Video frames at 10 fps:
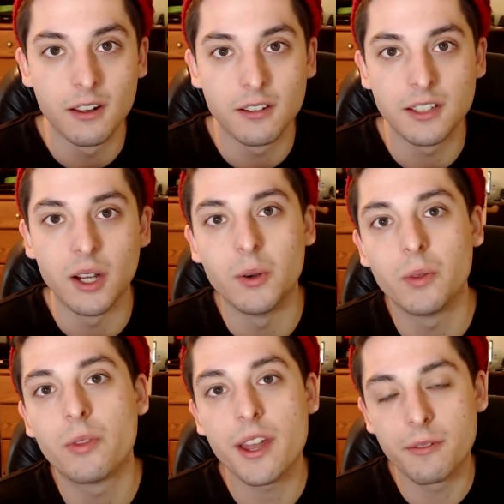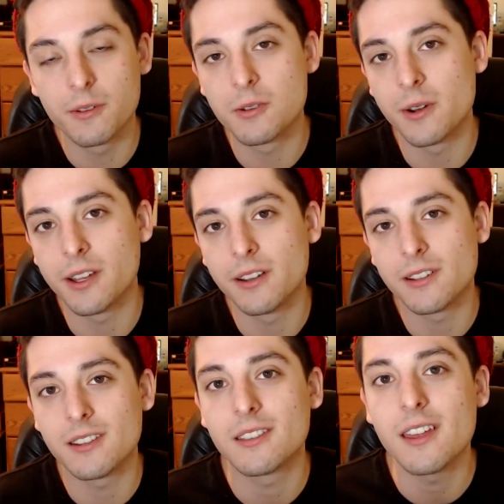So thank you for joining
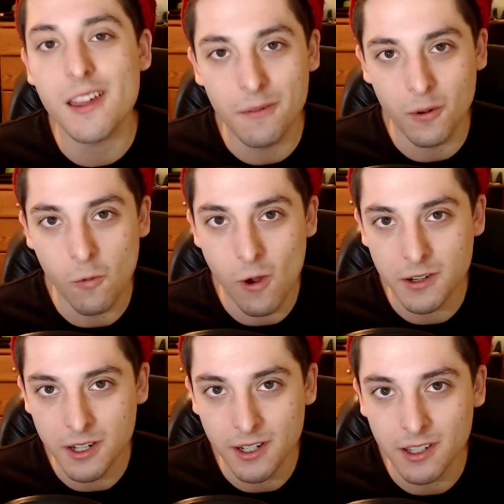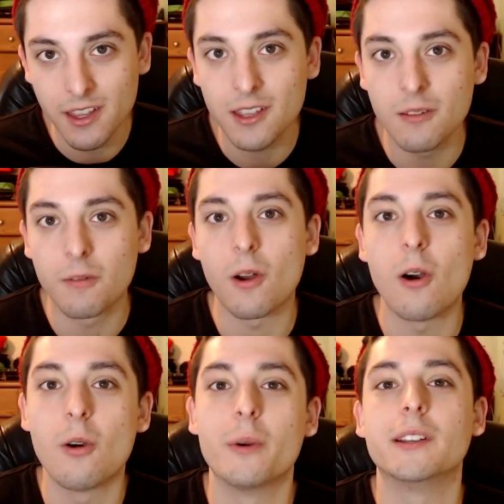us, thank you for watching, thank you for
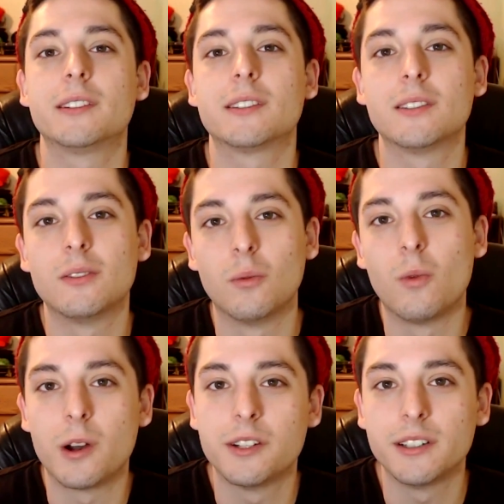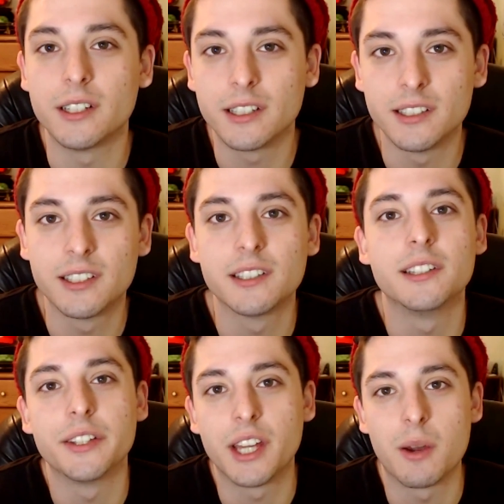always watching and
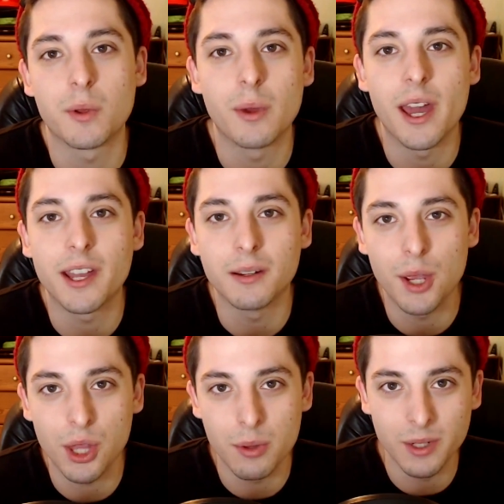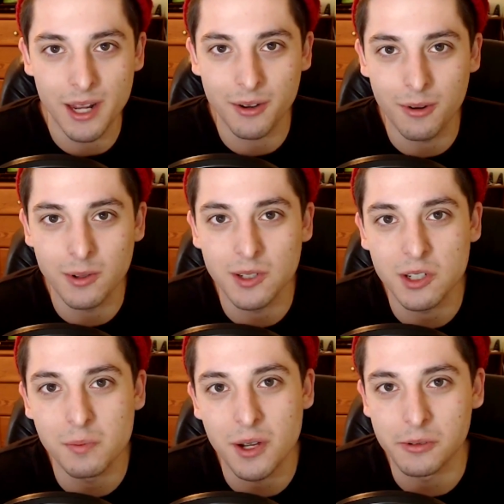consistently coming back and making the Banana Crew such
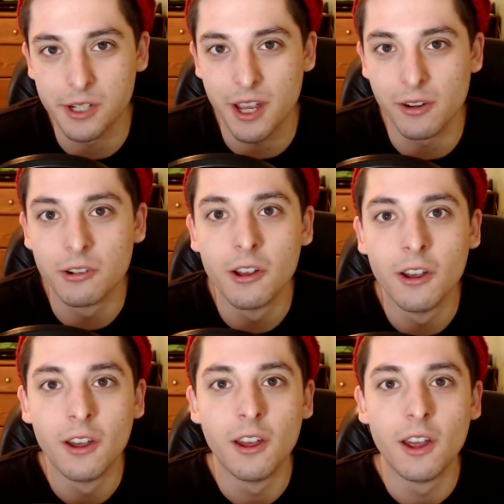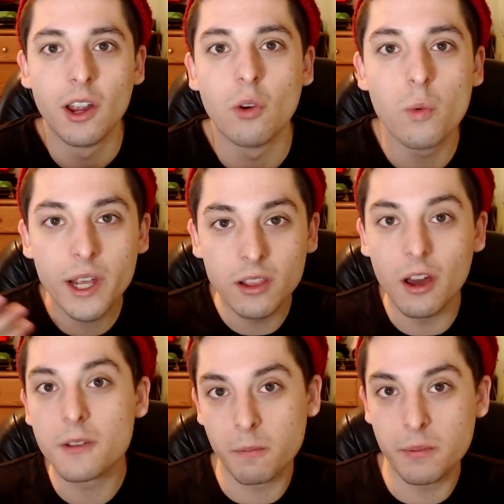a special channel. We
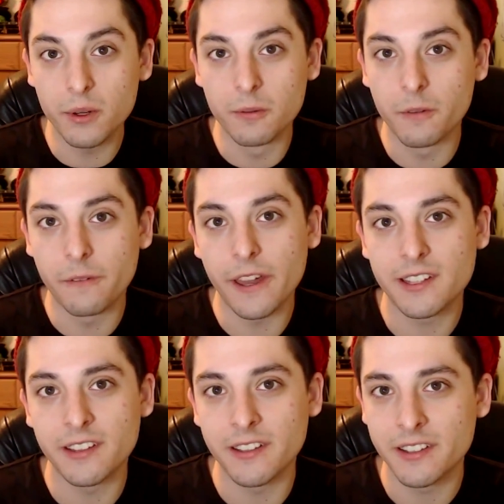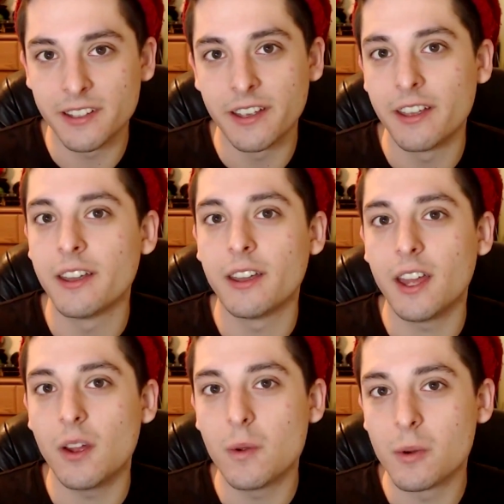love your beautiful faces,
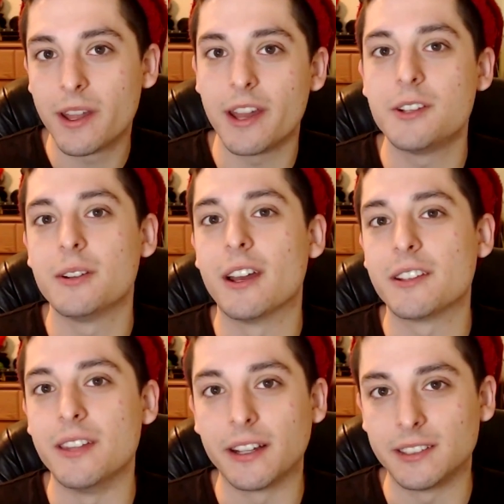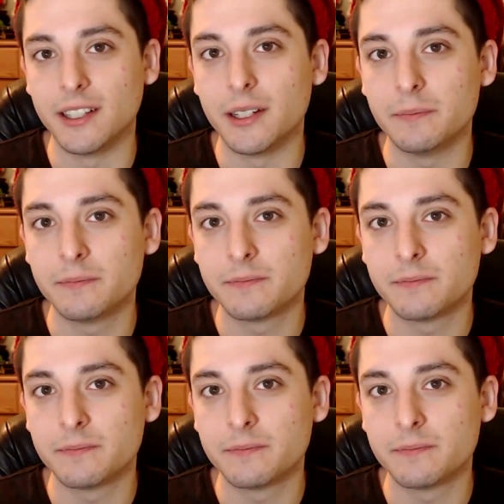and we will catch you guys next time.